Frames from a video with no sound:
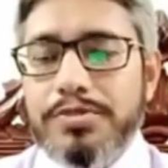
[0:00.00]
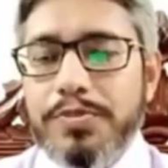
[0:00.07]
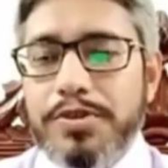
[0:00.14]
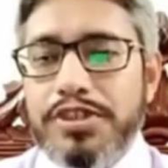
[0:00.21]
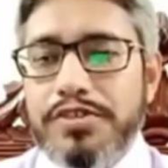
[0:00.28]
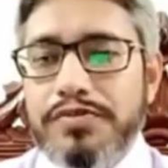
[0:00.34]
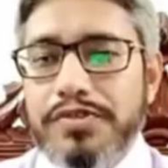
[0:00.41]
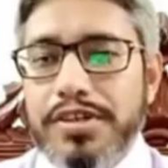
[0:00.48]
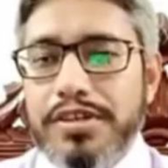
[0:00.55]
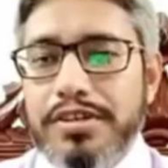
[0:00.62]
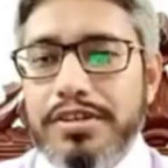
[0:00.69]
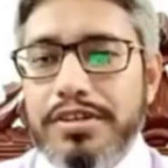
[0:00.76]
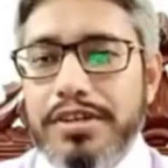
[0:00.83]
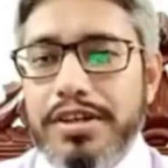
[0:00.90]

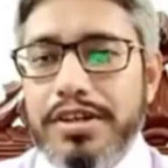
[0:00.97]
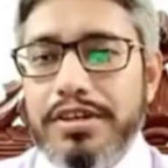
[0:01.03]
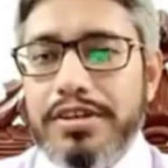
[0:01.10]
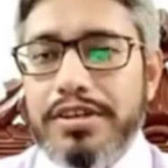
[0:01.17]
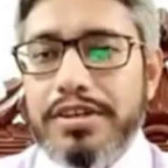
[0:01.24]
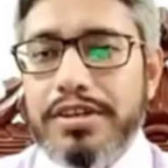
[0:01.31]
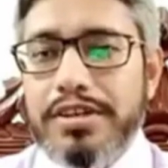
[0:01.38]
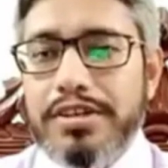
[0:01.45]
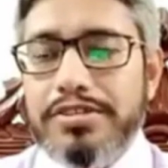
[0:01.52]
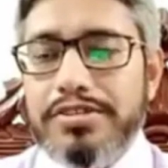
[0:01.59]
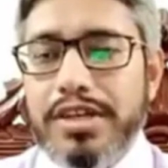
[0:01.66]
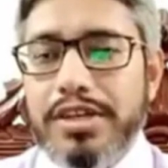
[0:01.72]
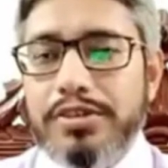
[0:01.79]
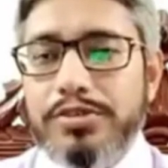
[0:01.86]
specific and
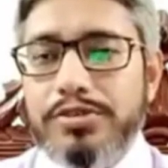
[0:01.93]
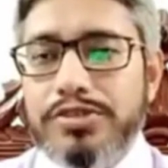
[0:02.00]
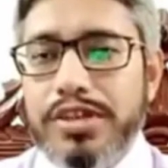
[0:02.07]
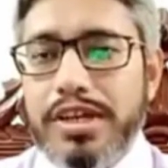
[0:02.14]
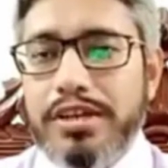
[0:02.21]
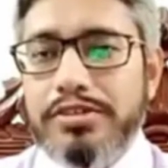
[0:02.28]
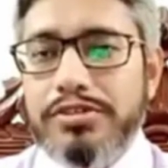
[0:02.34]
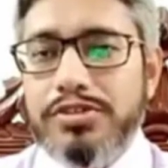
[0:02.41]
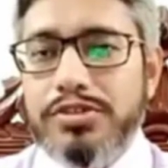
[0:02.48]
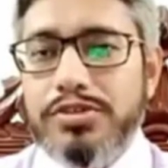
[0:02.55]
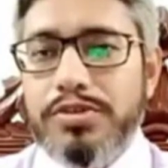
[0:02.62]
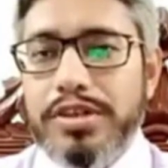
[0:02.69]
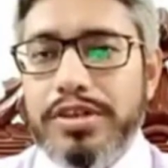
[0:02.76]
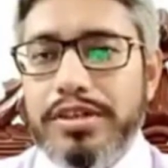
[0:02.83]
he is trying to scan
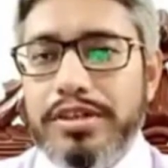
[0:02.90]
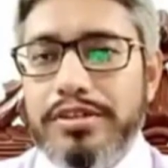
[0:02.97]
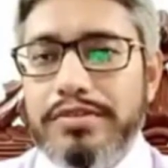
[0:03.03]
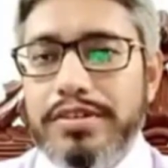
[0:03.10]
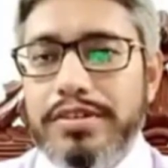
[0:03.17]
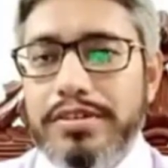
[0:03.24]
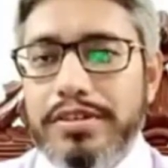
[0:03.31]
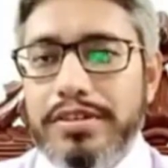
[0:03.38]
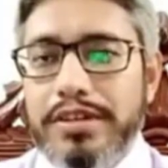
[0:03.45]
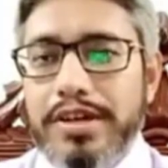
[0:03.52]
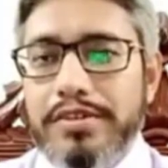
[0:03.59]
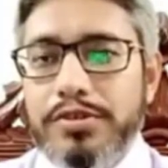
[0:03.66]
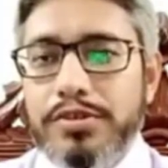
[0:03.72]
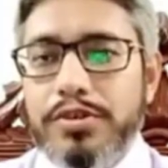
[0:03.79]
through it, he will
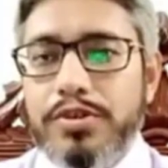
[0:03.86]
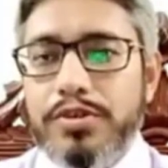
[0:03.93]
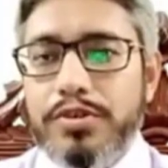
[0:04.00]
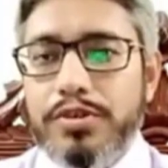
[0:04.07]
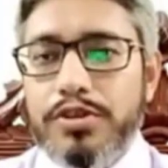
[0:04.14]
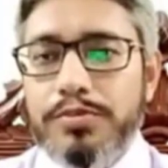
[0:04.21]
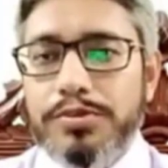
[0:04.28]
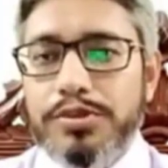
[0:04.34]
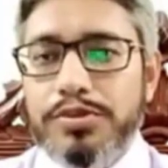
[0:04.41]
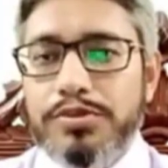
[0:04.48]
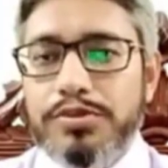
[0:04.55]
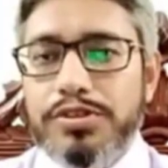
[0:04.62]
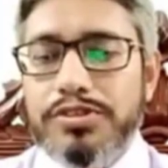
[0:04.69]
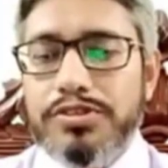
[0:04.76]
have to grope
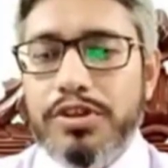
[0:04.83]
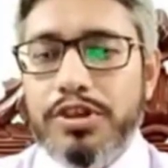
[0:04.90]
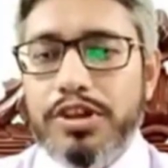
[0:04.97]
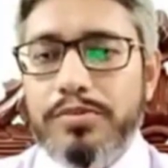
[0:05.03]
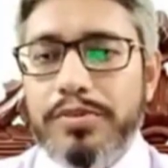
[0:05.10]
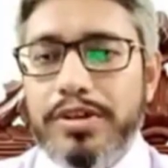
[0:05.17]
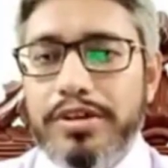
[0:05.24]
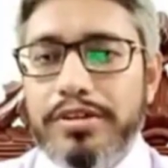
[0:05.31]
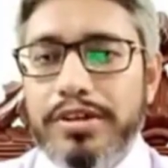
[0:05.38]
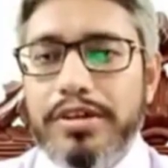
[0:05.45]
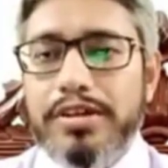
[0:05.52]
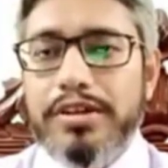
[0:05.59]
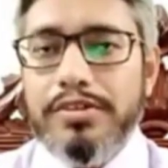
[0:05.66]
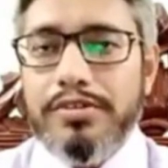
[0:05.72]
through this document
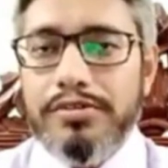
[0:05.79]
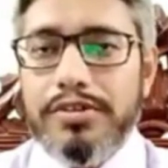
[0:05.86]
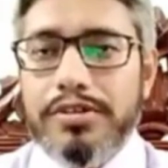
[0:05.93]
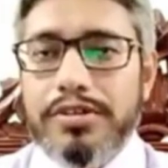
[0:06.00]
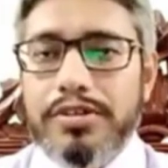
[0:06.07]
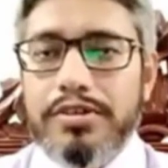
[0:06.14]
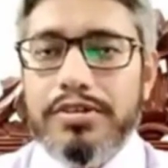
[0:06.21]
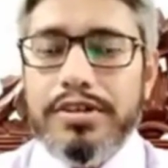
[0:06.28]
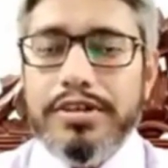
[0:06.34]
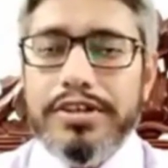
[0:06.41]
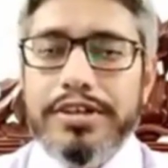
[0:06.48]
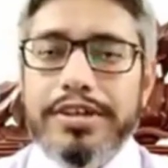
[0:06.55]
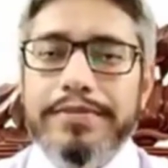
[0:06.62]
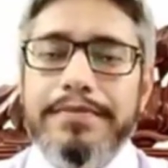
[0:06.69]
for a
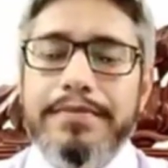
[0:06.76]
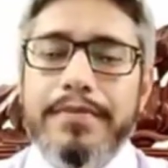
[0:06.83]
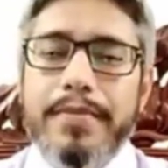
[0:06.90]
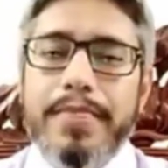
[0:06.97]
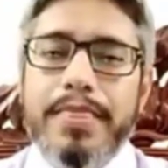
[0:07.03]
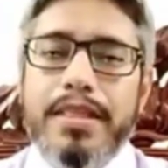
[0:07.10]
longer time.